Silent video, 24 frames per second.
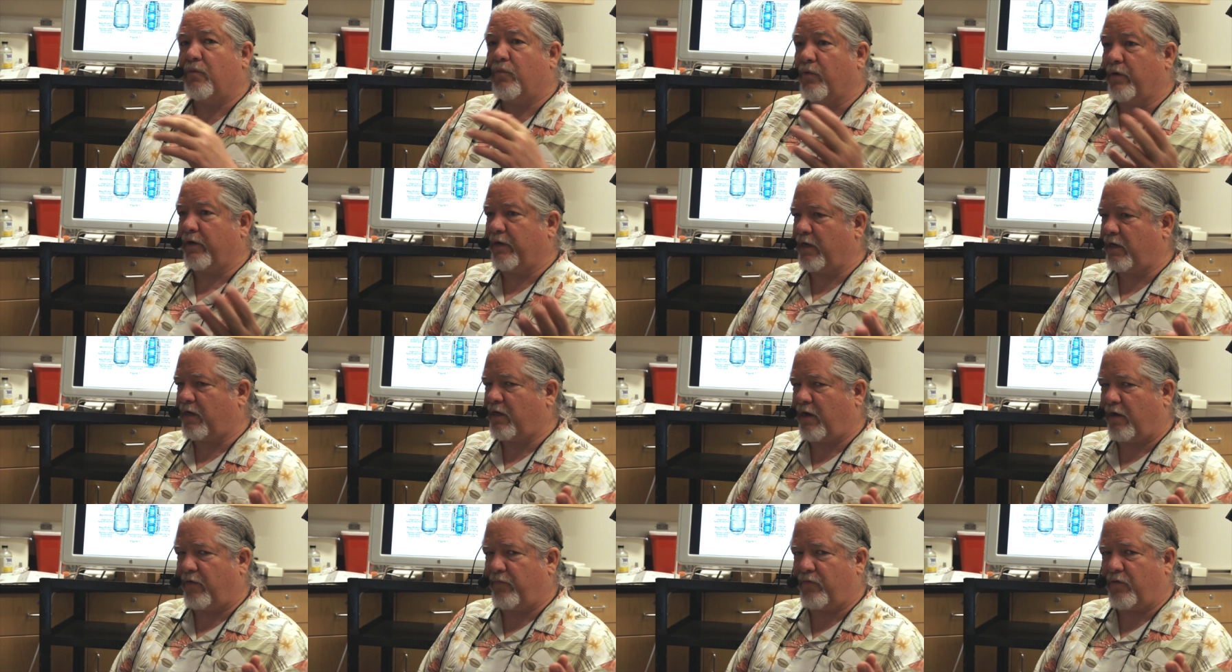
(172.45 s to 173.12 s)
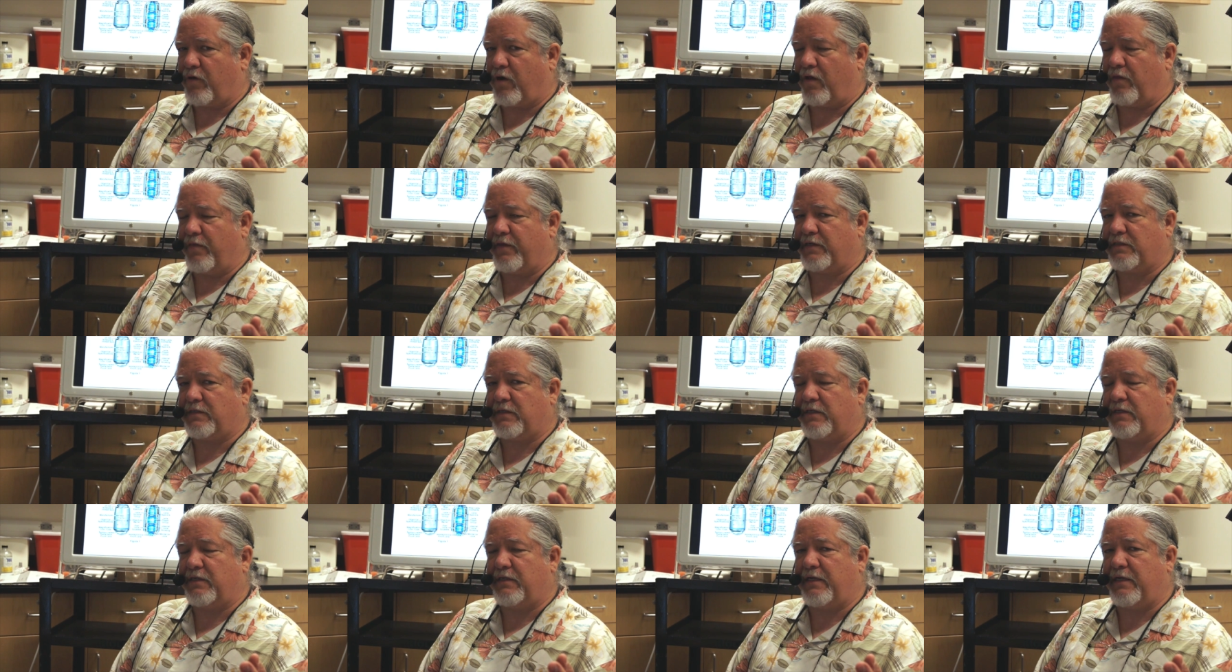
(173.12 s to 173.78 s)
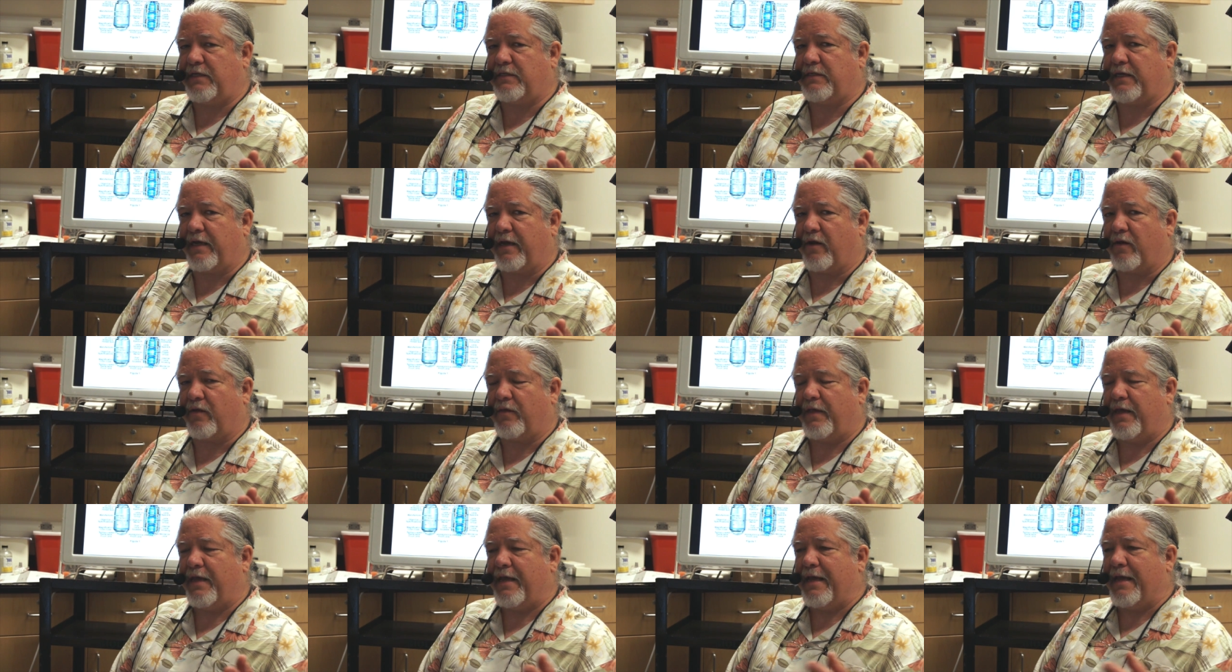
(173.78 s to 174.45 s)
We're going to cover all this in
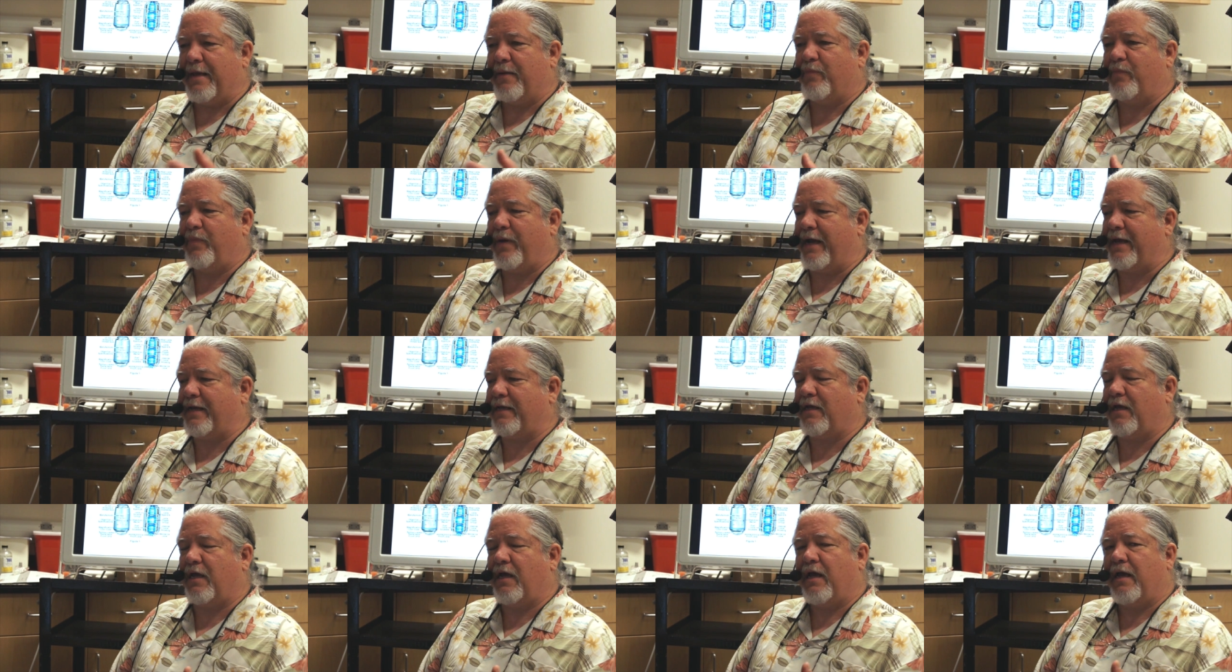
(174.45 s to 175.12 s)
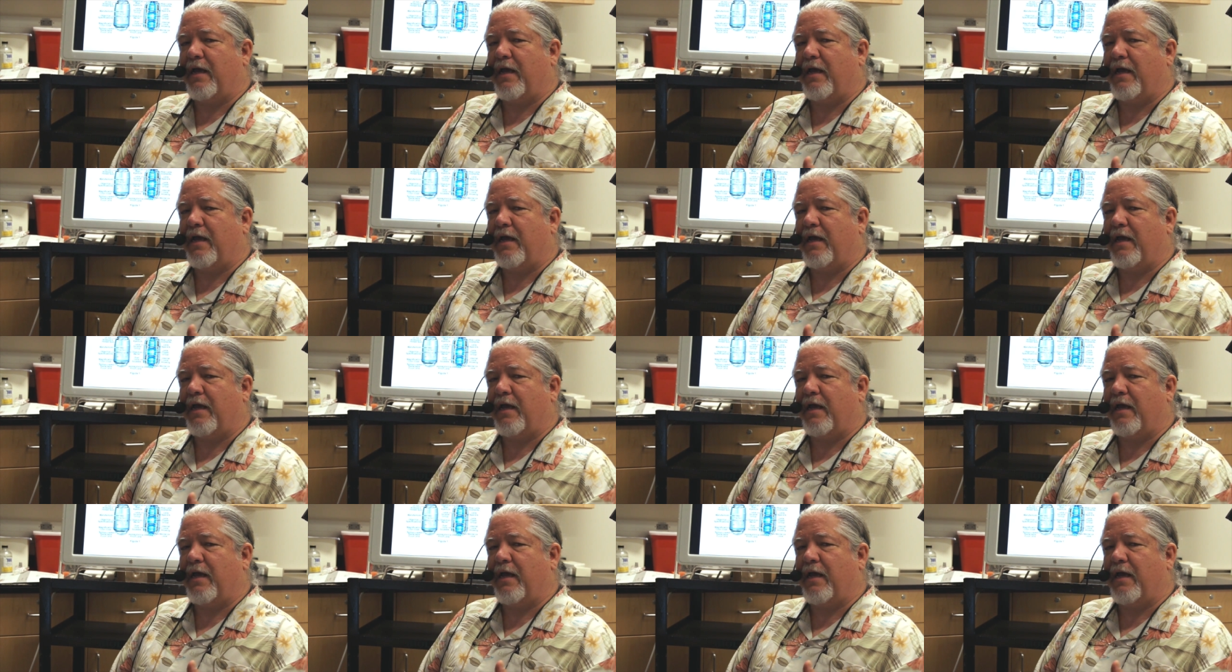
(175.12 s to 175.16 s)
detail. But